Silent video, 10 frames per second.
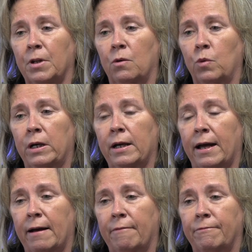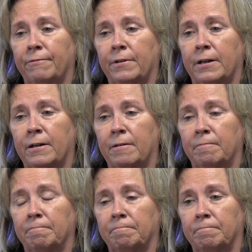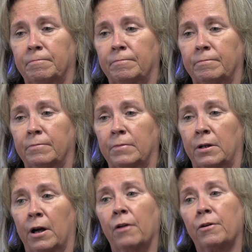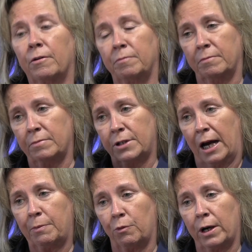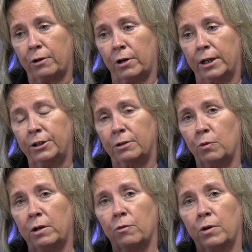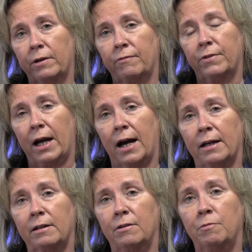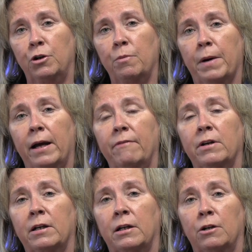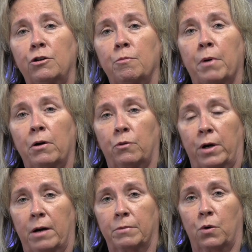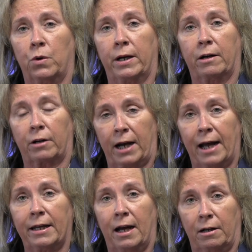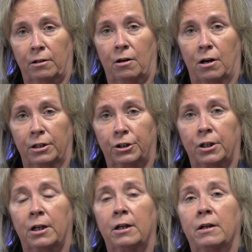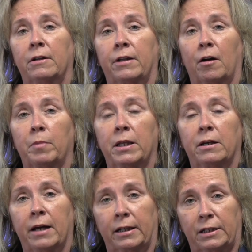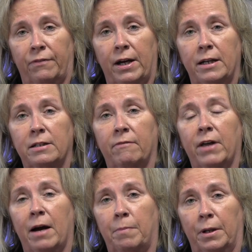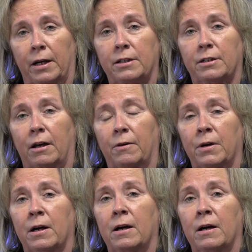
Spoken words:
We have another type of recreation. We've got new paving and a new boat ramp going at our kayak launch. That'll be the next phase of that place, so